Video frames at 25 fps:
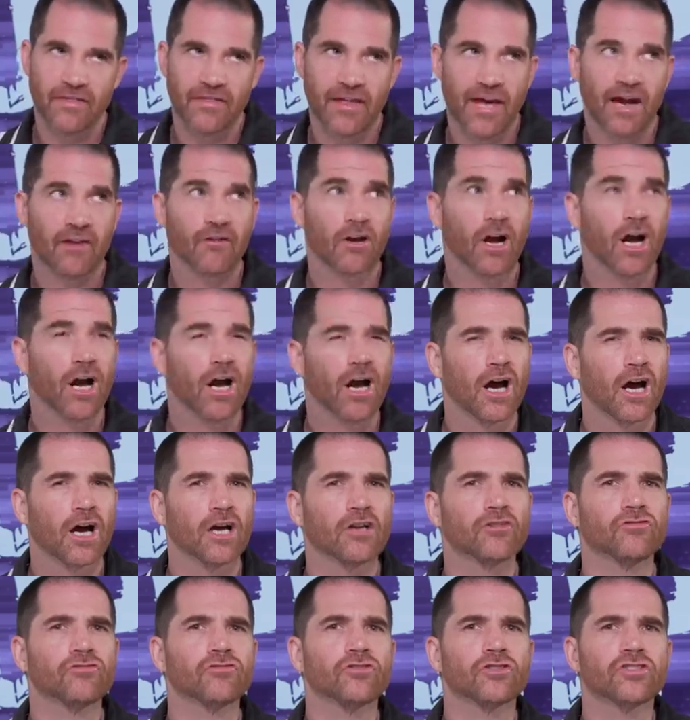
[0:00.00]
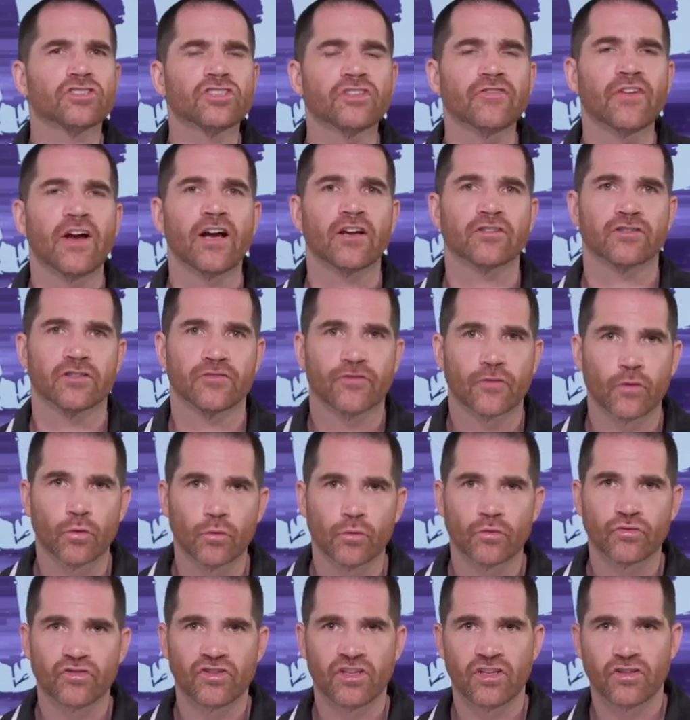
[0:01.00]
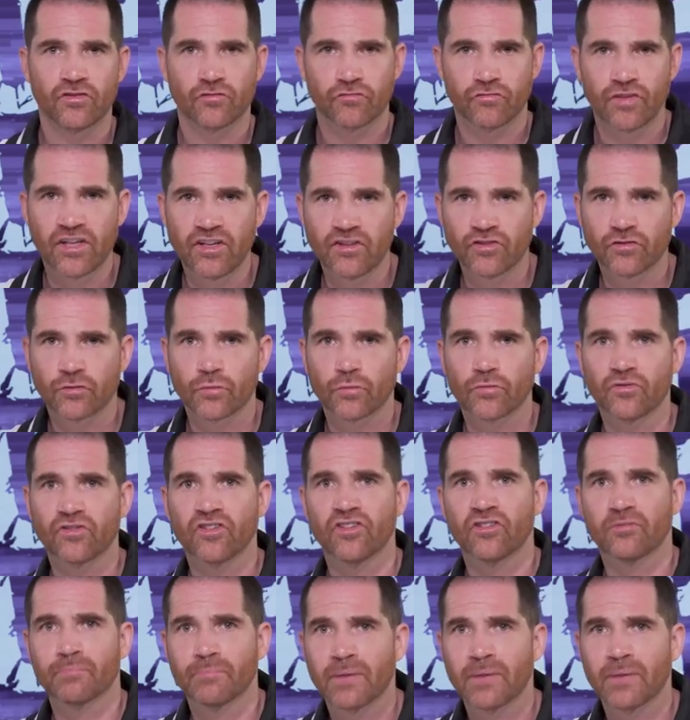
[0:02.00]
There are hundreds of hours of courses, resources,